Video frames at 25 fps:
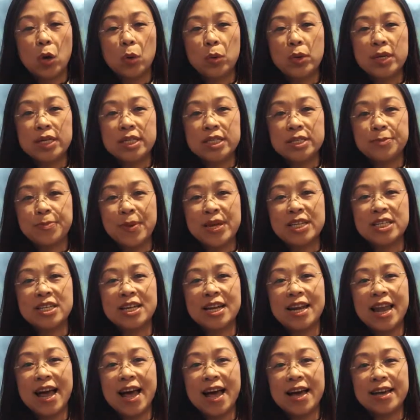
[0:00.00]
We
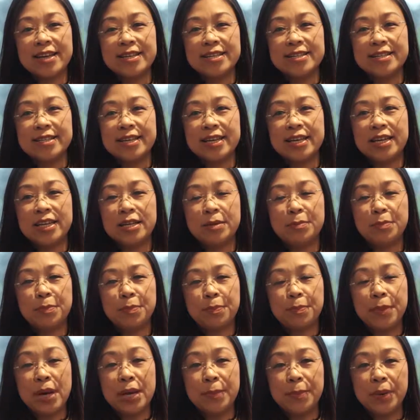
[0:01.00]
specialize in
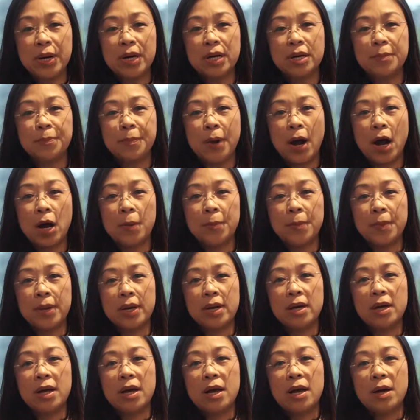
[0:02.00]
paper pulp,
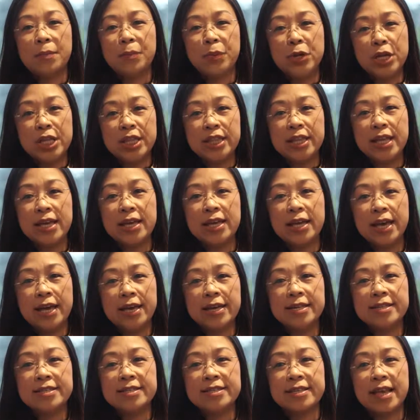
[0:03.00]
printing
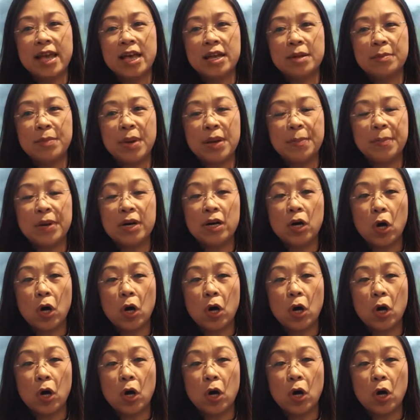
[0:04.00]
inks, and paper